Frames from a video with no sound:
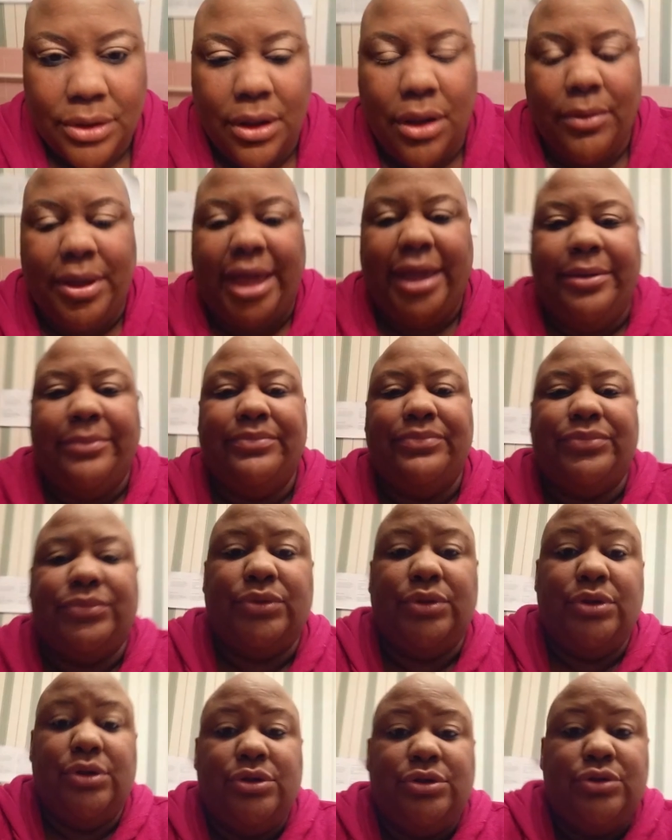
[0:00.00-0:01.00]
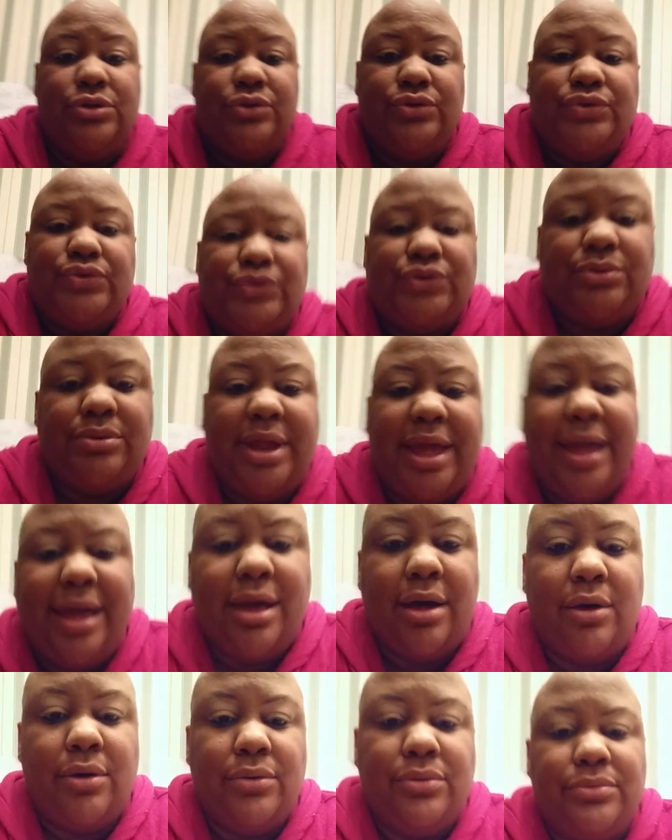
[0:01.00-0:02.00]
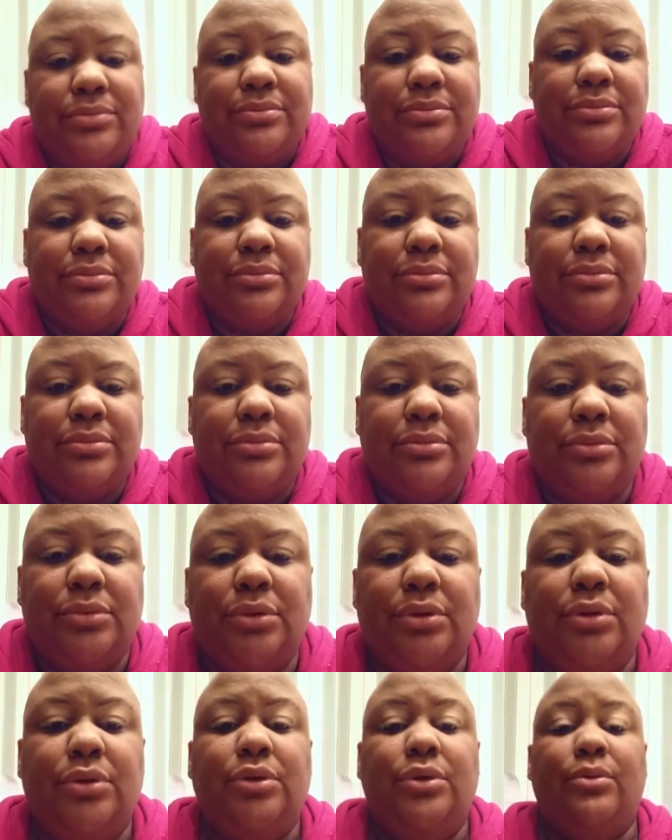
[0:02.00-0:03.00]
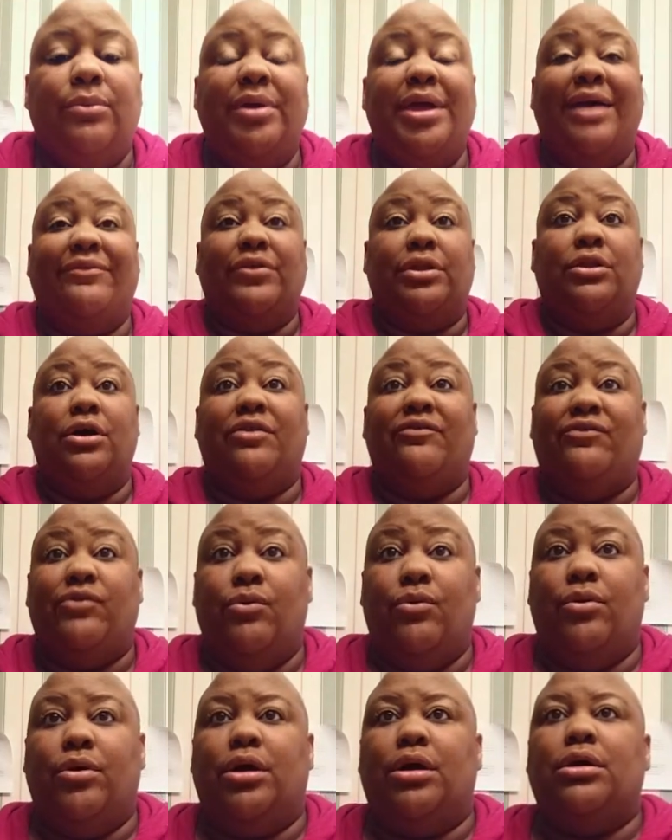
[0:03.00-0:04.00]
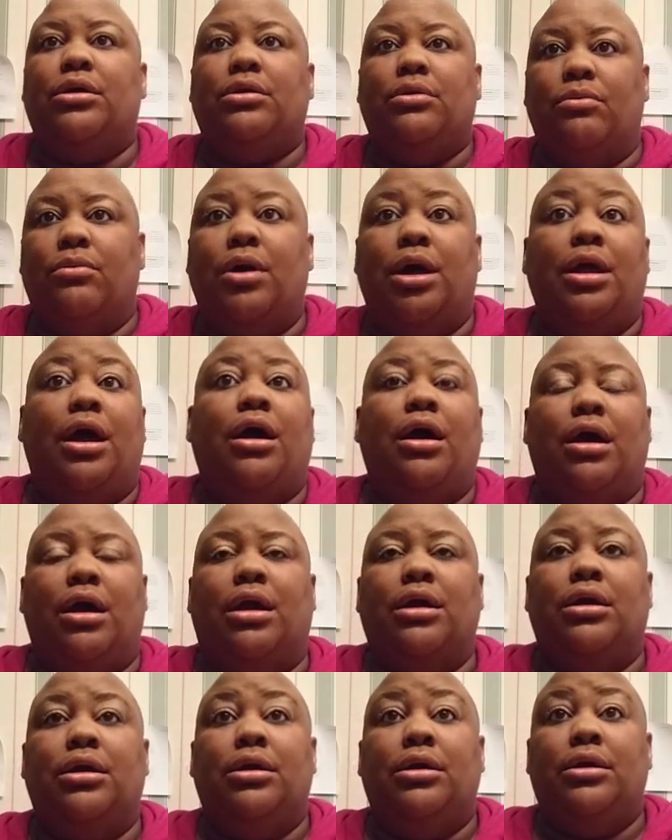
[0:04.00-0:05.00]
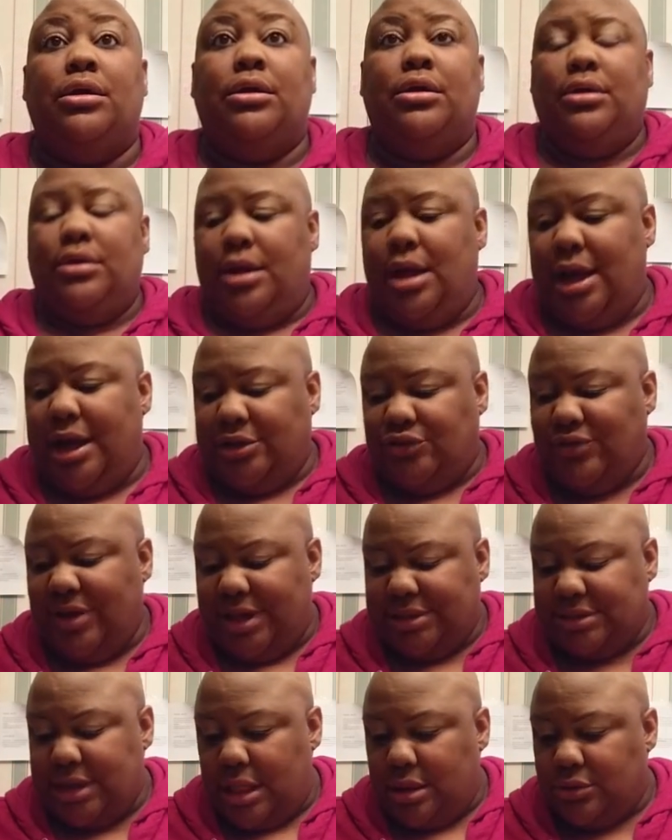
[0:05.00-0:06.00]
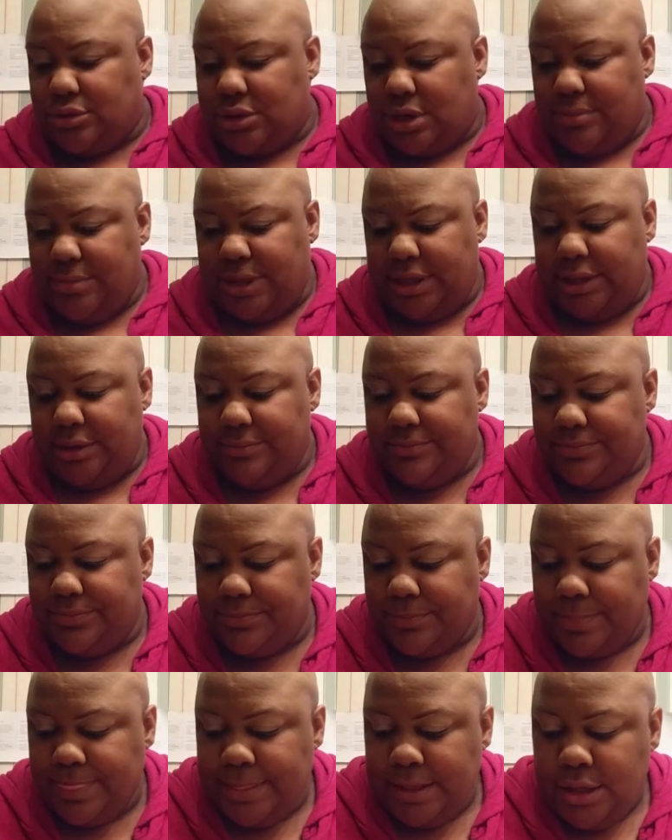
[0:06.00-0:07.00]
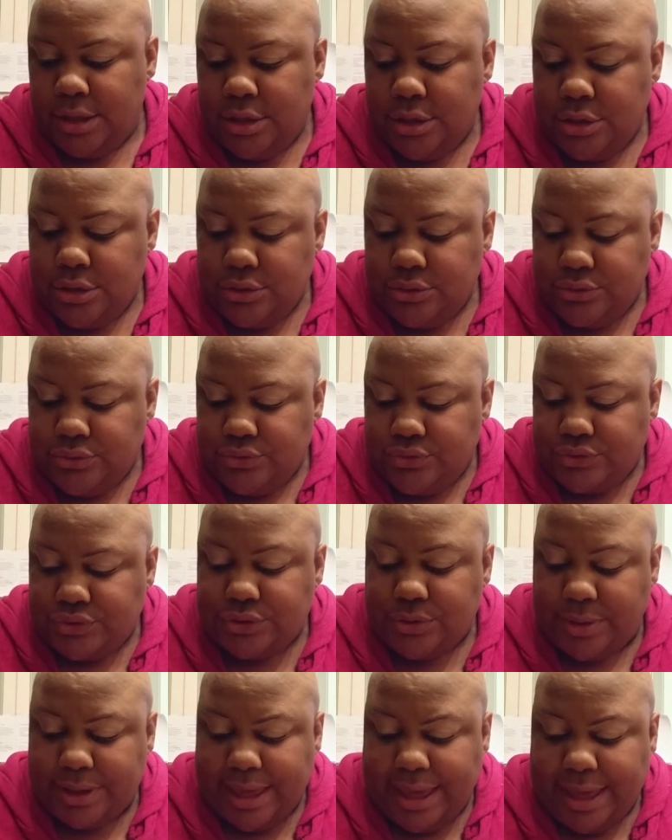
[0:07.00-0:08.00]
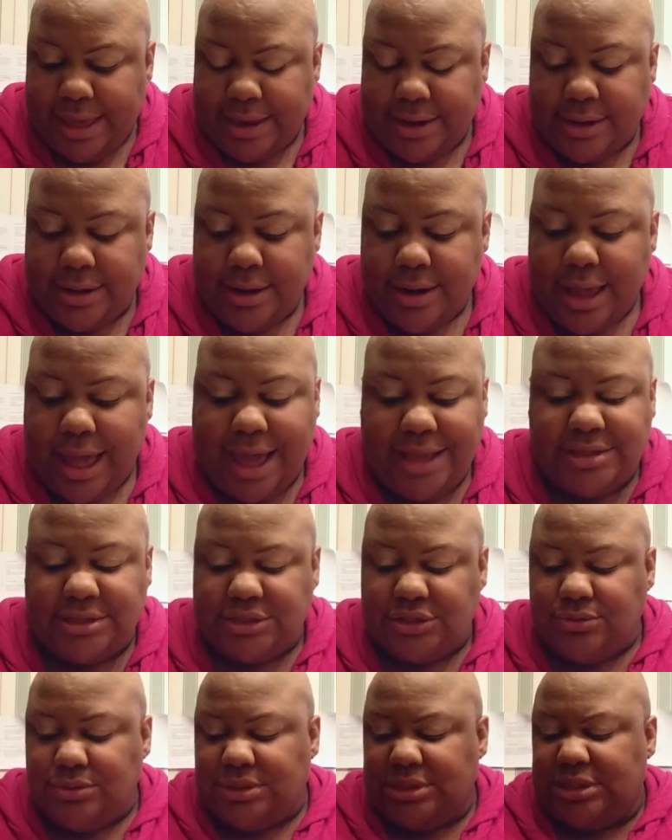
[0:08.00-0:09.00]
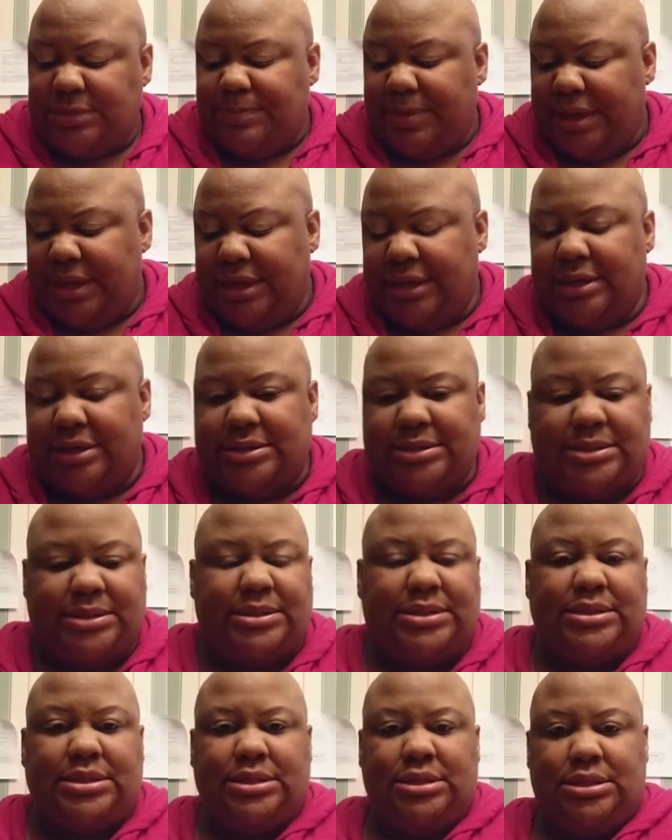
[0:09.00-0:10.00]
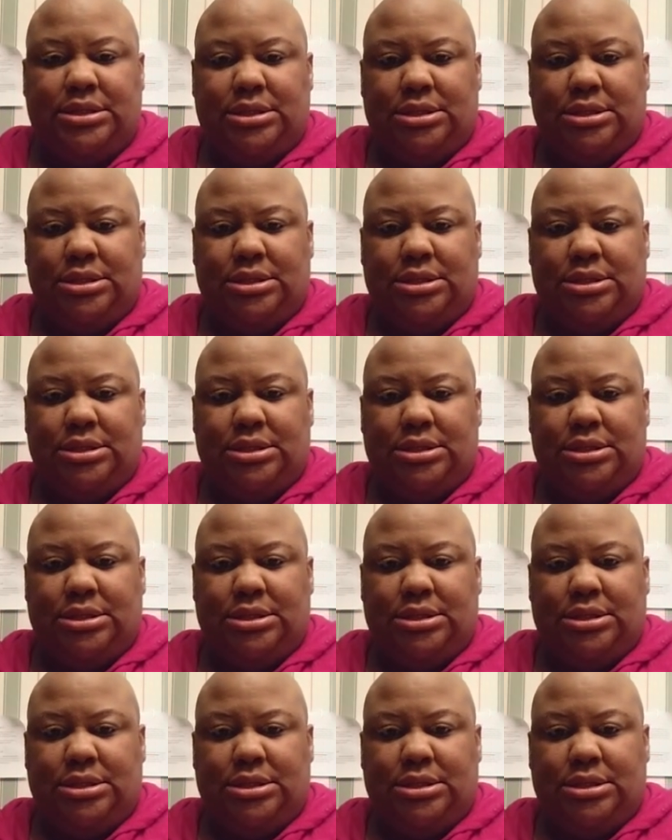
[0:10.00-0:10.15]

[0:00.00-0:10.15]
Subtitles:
Okay, so now we have to look for what our contrast color is going to be. So again, I just use these pinks.